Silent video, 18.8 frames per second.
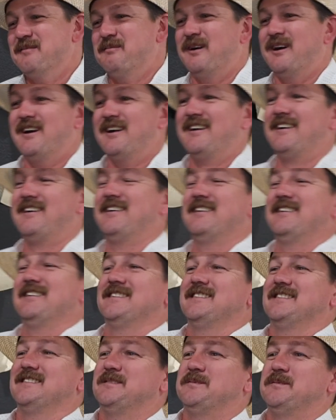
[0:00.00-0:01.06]

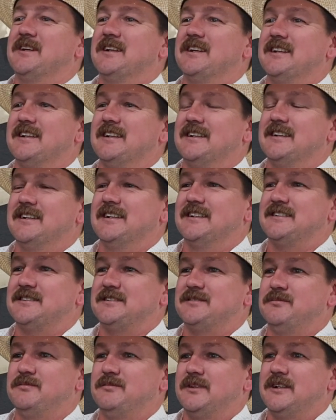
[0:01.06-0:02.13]
But
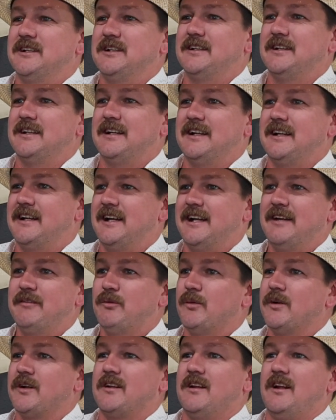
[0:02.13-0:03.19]
it's and
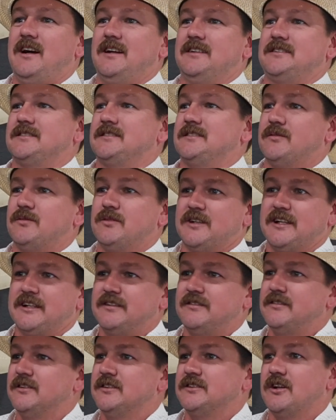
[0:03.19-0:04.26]
even with clients and stuff when
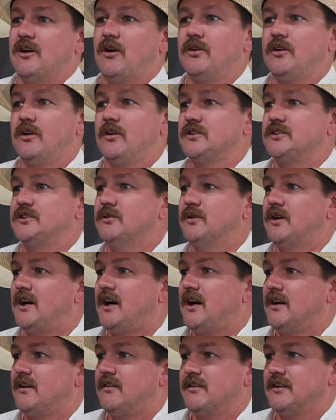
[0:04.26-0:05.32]
they say, "Oh, y'all are too
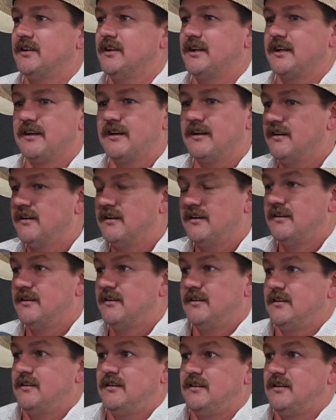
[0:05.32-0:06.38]
high," and all that, like.
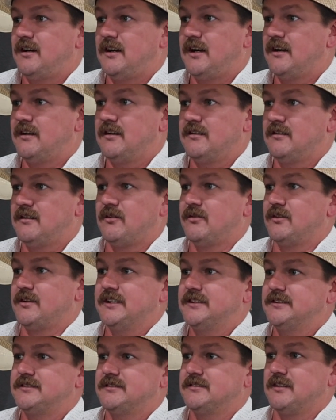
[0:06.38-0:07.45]
I don't
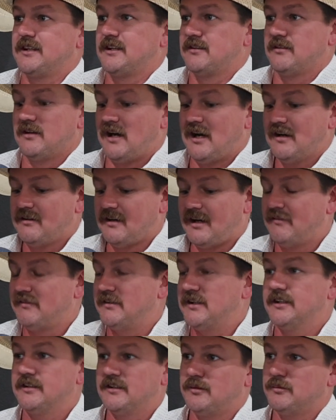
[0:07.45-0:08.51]
think so. Like I
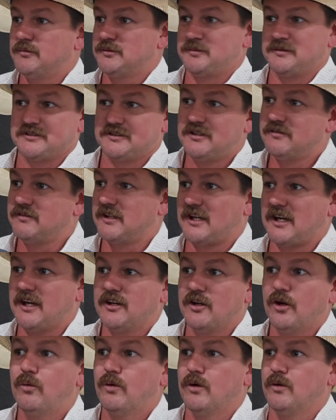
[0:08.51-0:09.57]
did the numbers myself. Like I
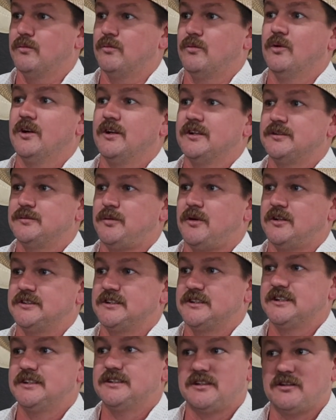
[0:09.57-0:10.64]
know where this
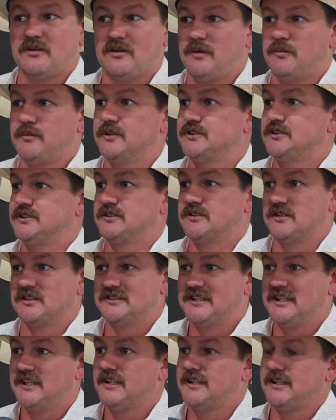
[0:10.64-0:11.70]
project is. I know how much it's going to
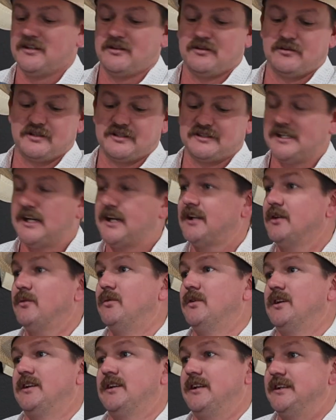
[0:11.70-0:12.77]
take. I know exactly
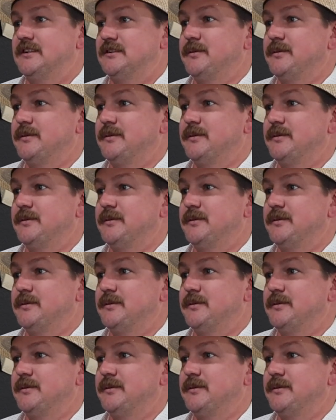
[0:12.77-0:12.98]
what it needs.